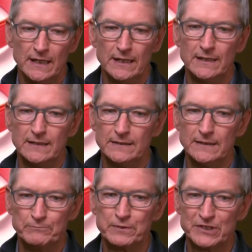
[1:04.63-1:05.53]

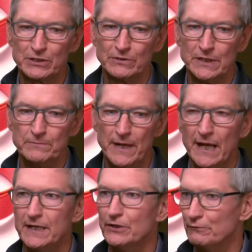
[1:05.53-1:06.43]
particularly
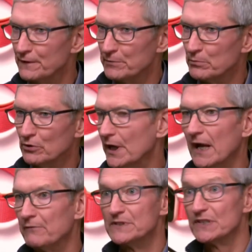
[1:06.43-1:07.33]
bad in November.
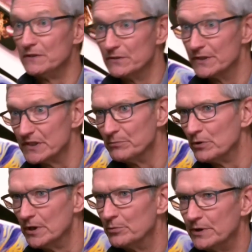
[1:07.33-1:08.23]
I haven't seen the
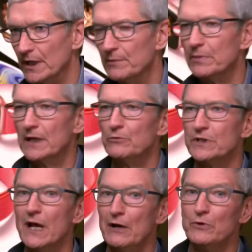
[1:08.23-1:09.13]
December number yet, but
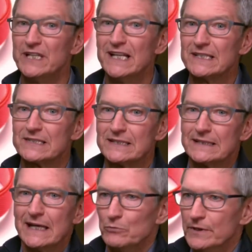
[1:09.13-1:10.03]
I would guess
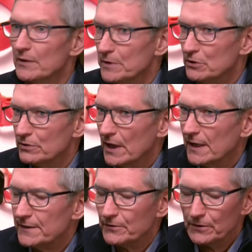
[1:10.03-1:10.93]
that would not be good
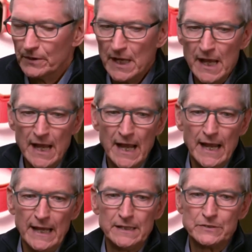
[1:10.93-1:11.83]
either.
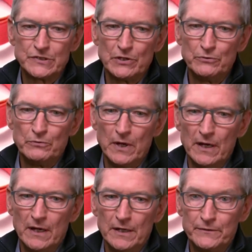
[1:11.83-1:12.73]
And
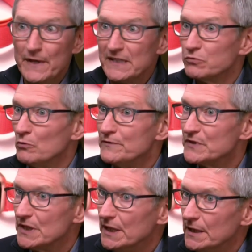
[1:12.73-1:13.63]
so that's what we've
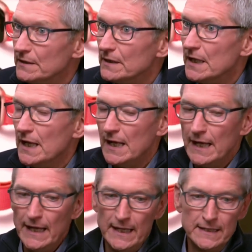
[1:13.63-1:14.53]
seen.
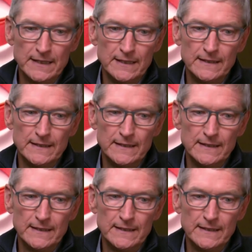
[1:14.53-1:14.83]
And